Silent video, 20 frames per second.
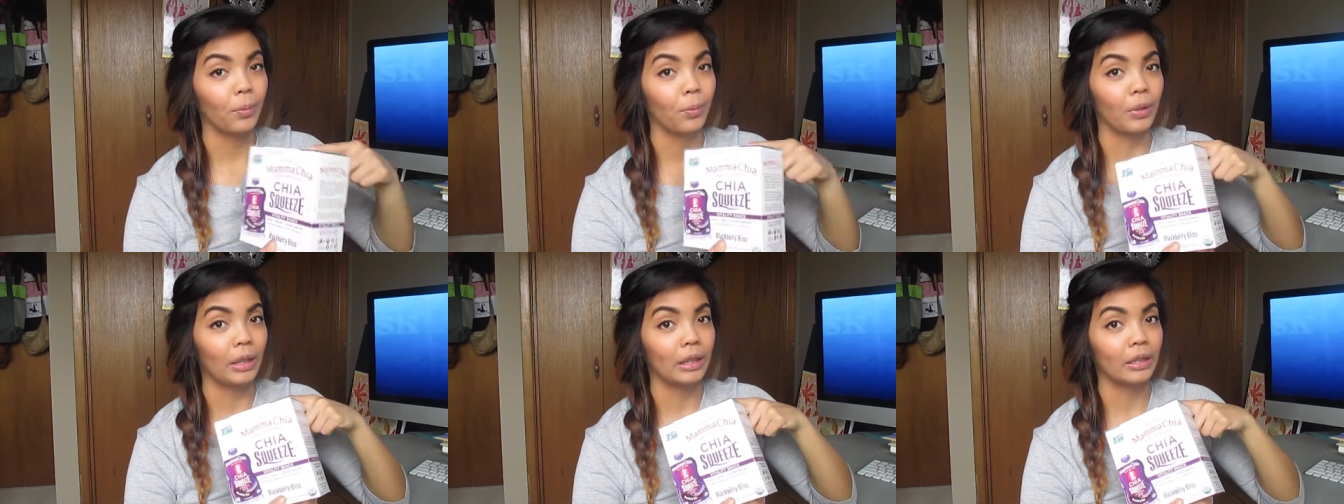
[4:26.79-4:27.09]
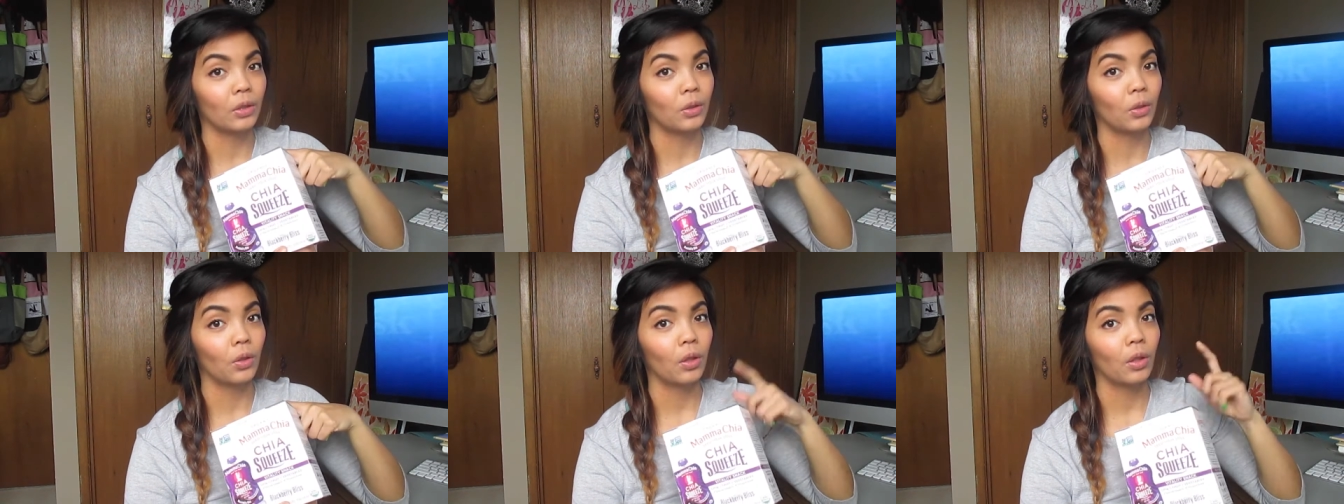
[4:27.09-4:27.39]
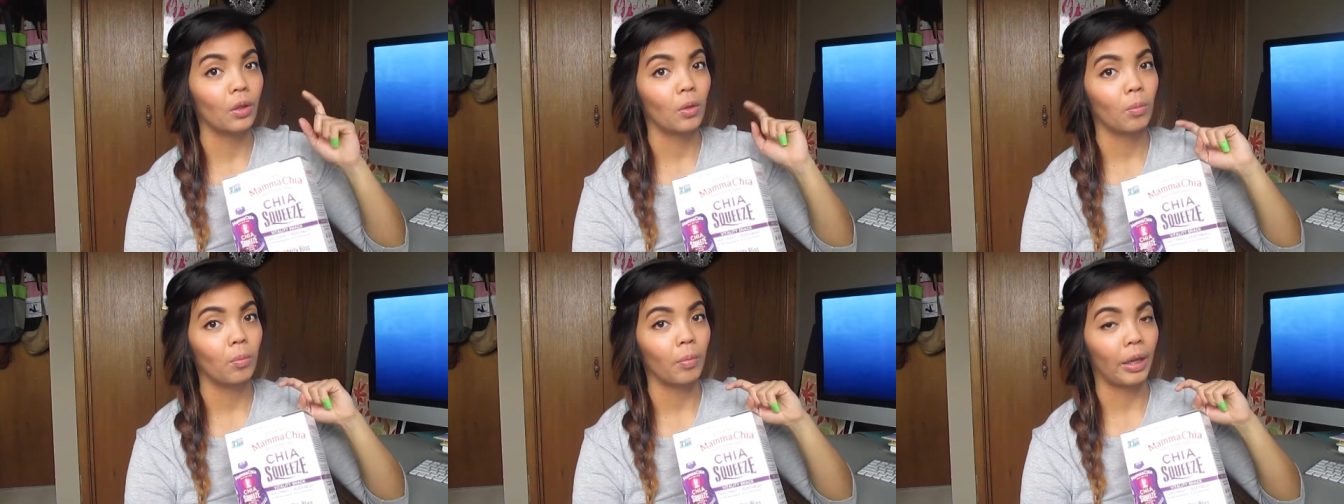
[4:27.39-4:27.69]
Bliss,
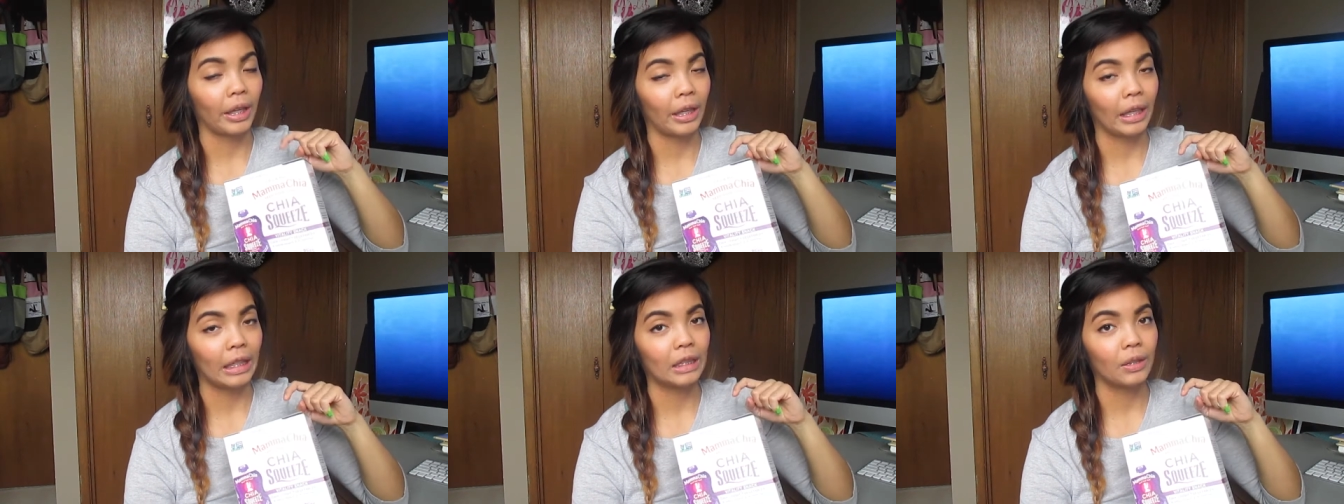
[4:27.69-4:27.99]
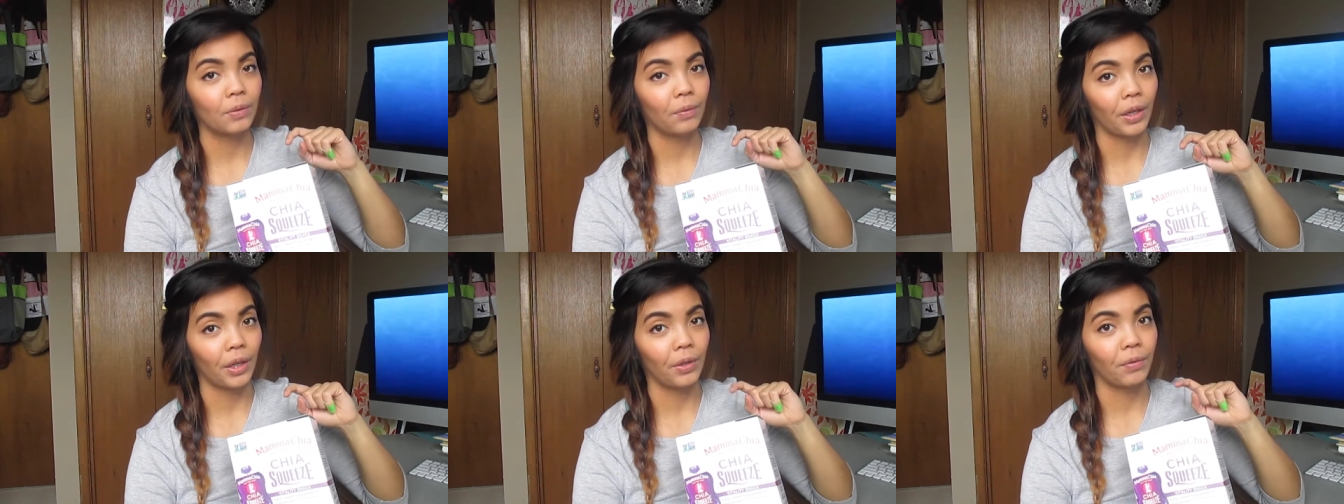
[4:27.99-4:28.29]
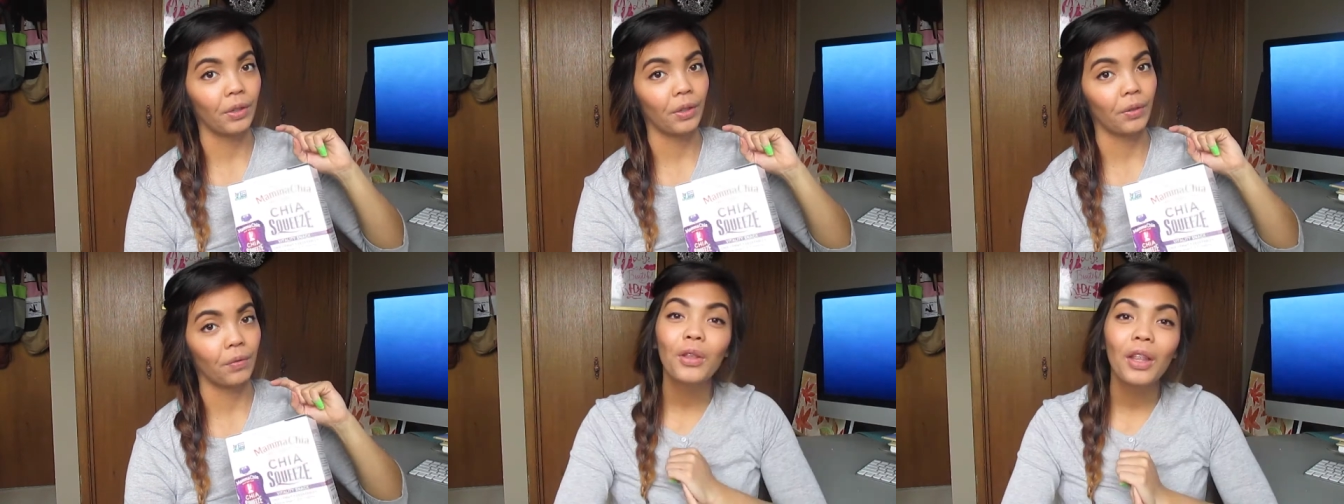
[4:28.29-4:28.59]
my kid's
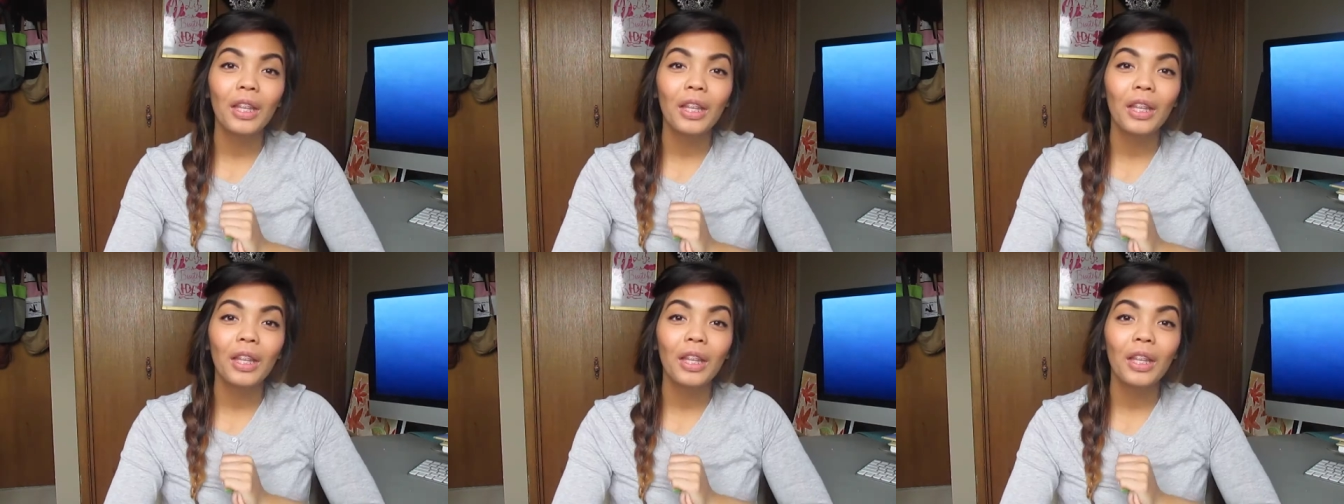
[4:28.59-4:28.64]
favorite.